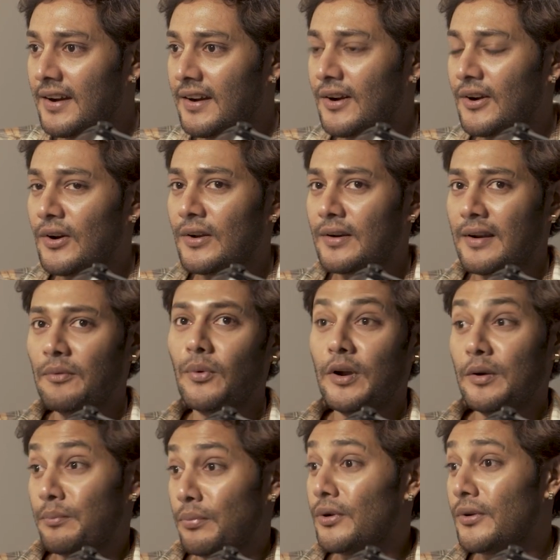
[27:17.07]
or
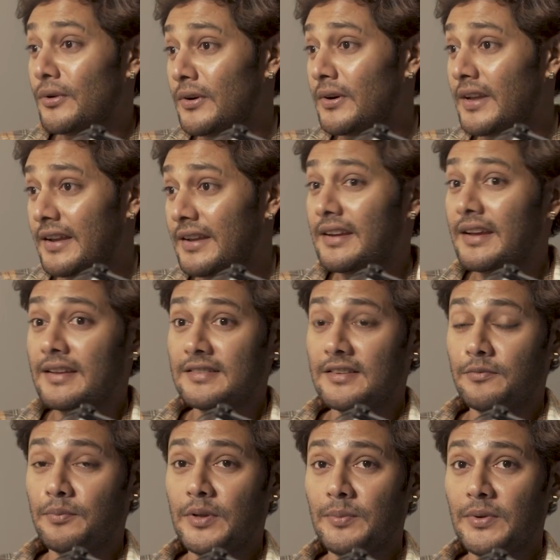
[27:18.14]
avoid polluted areas
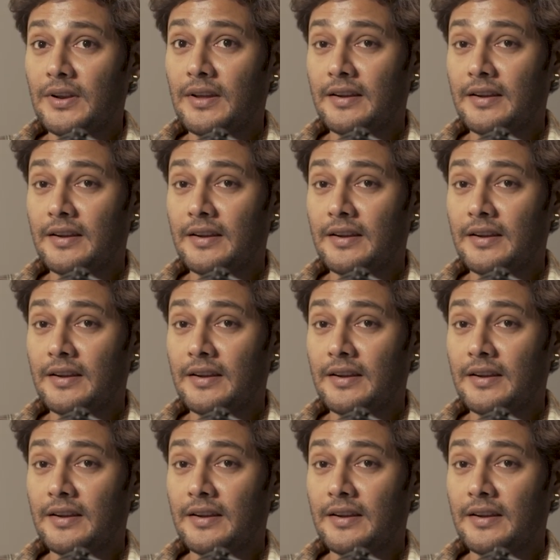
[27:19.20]
if people